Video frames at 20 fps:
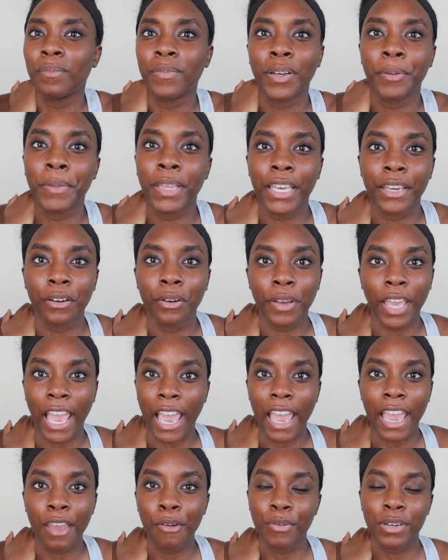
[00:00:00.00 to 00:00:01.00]
I'm like,
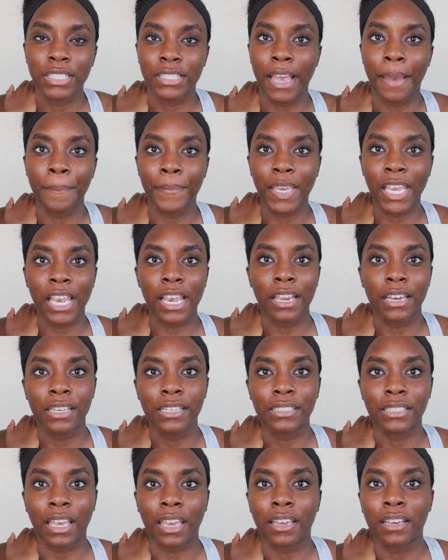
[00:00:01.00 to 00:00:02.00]
okay, what does that mean?
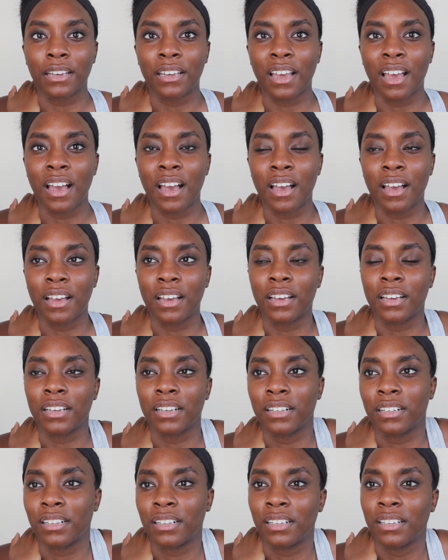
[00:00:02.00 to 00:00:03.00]
He's like,
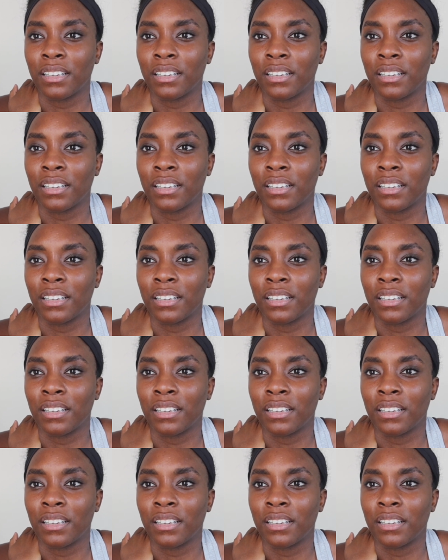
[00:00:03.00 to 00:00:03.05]
uh,